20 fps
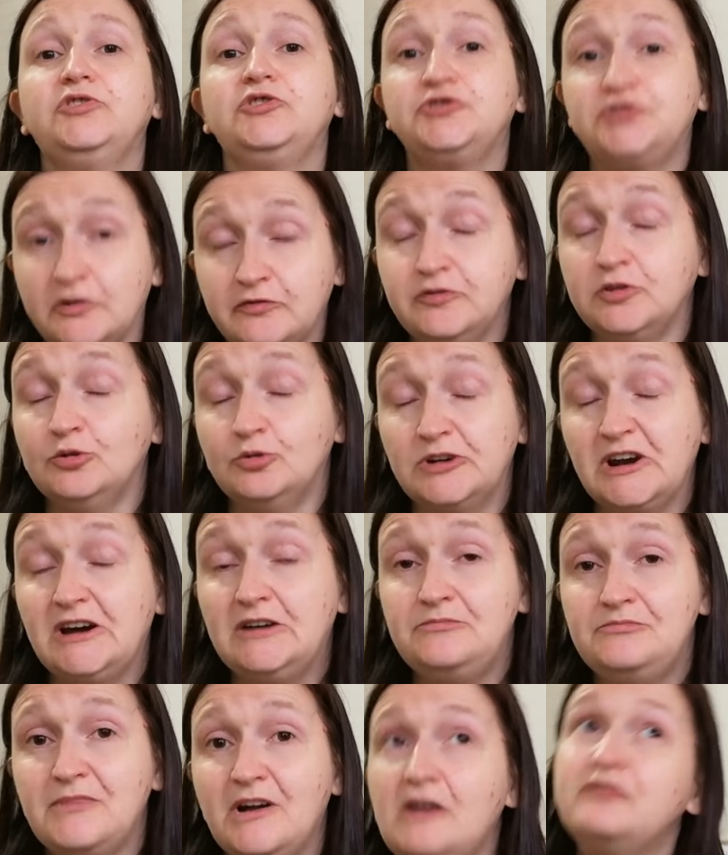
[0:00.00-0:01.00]

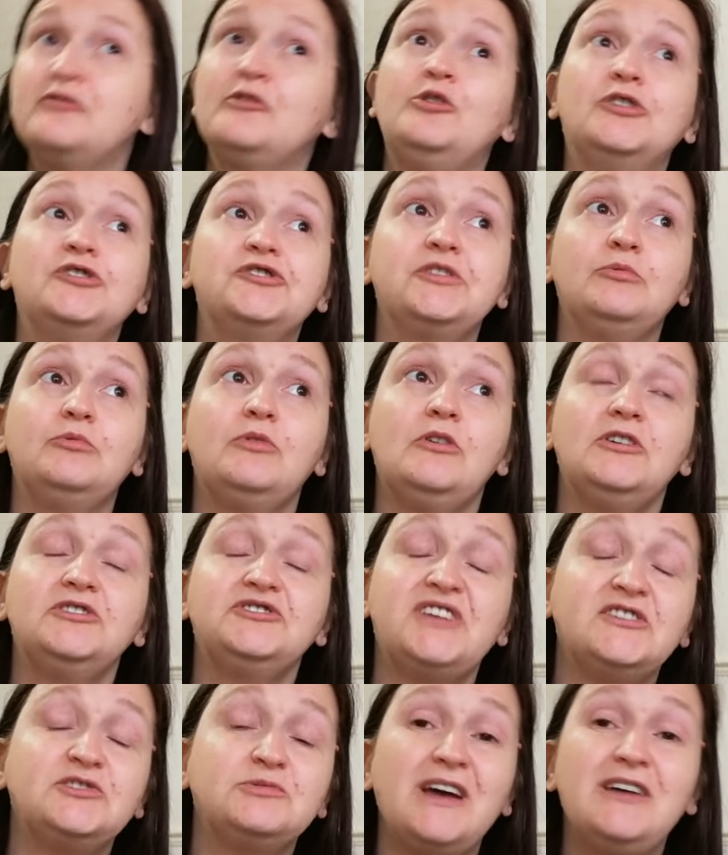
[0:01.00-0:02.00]
Zoflora. Of course it was,
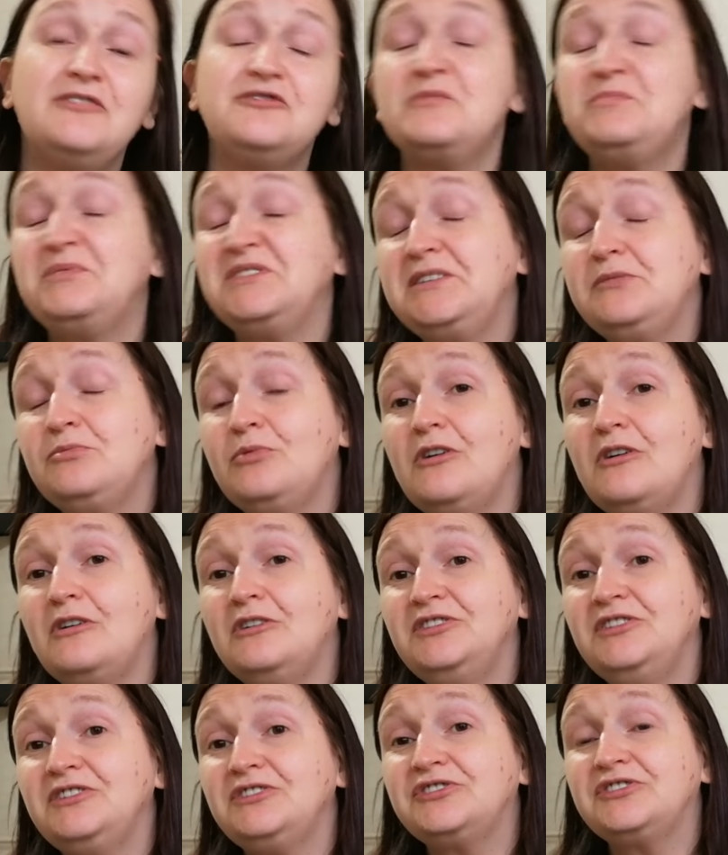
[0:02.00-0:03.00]
that's what everybody
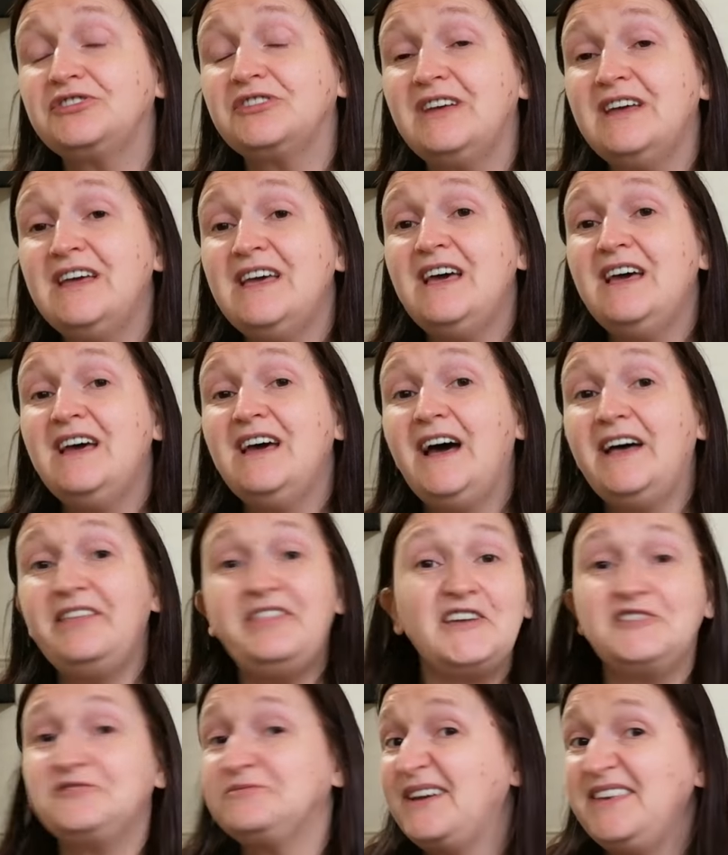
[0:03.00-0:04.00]
wants, and
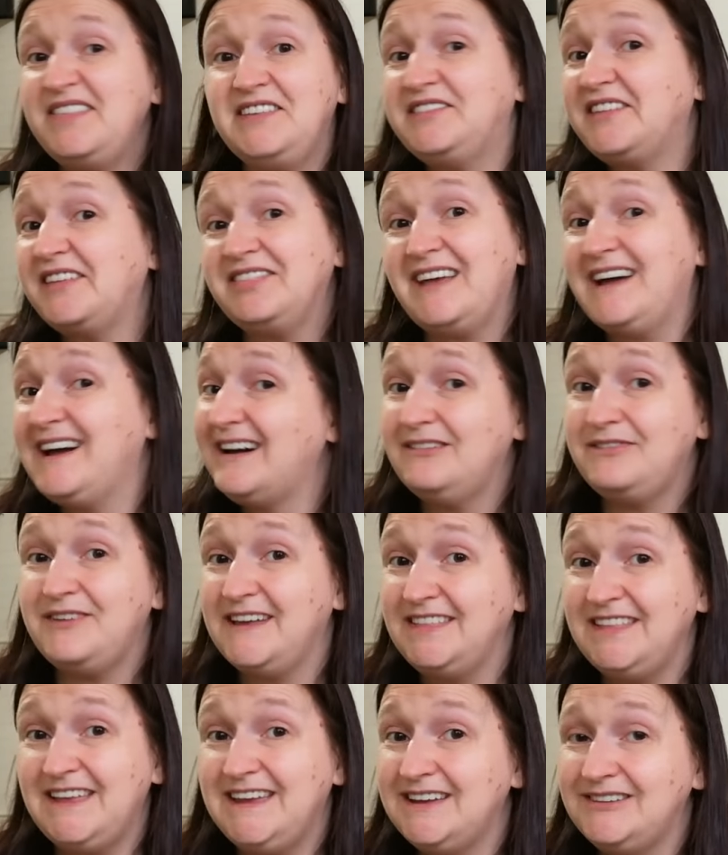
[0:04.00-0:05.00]
that's why they didn't have
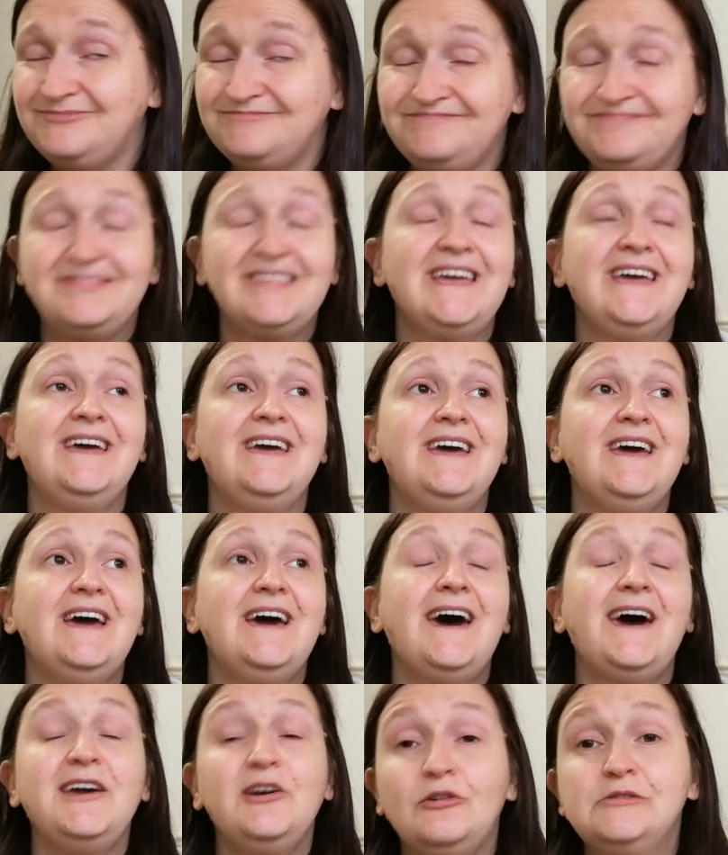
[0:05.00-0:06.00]
any.
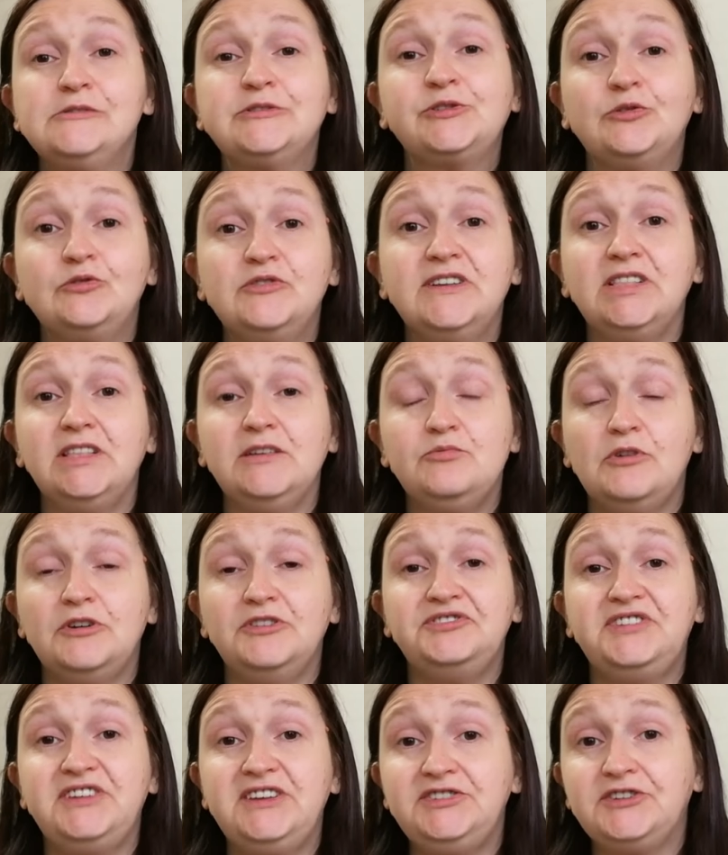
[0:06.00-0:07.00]
I also really
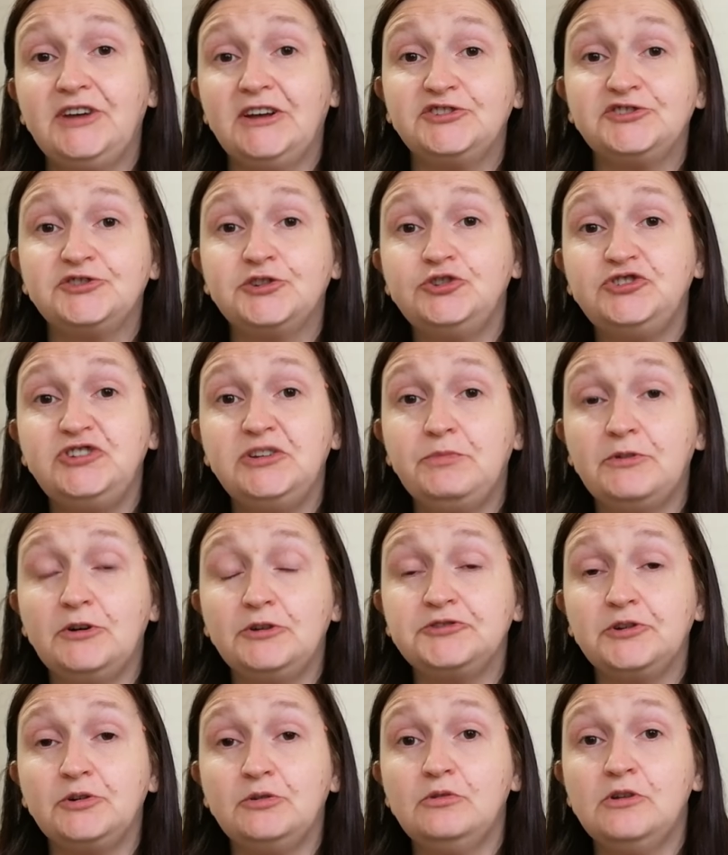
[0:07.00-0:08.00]
wanted a squishy
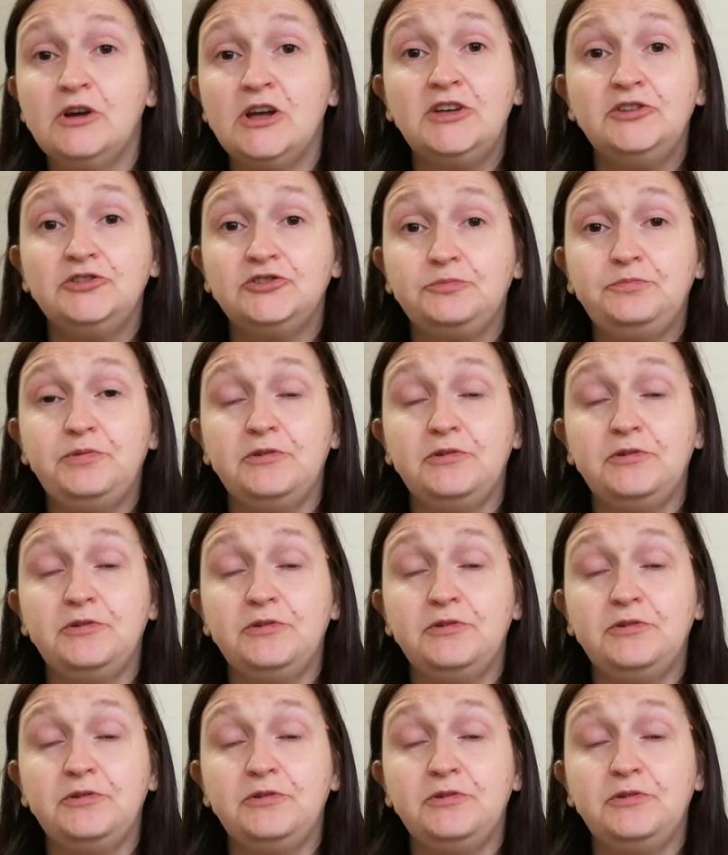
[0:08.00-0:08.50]
bottle to